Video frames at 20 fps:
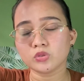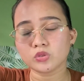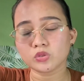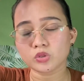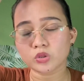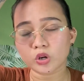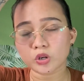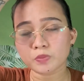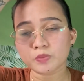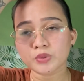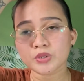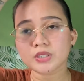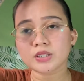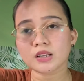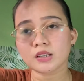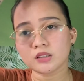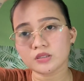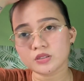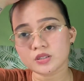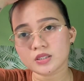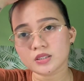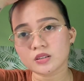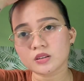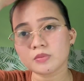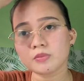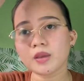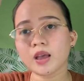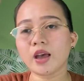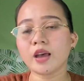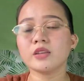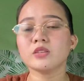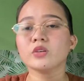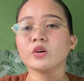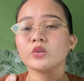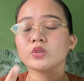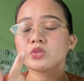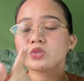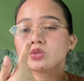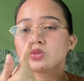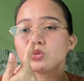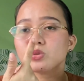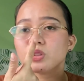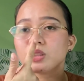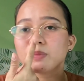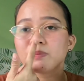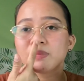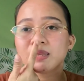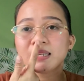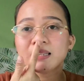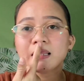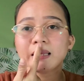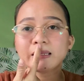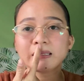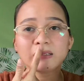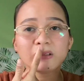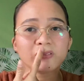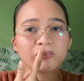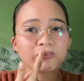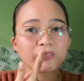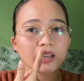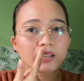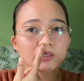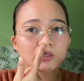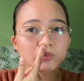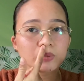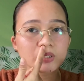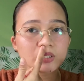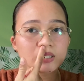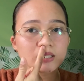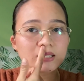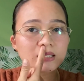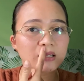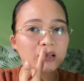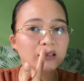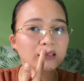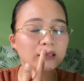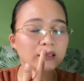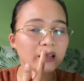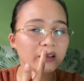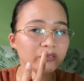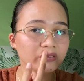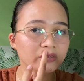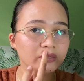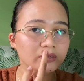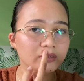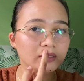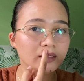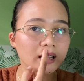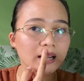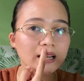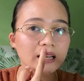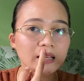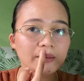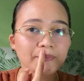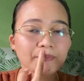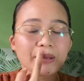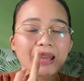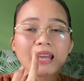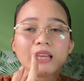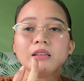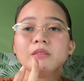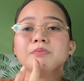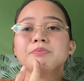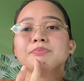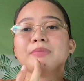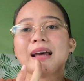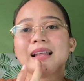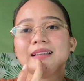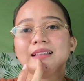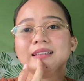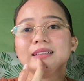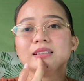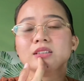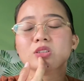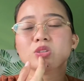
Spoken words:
corpus callosum, and also the midline defect, which is the cleft lip and palate.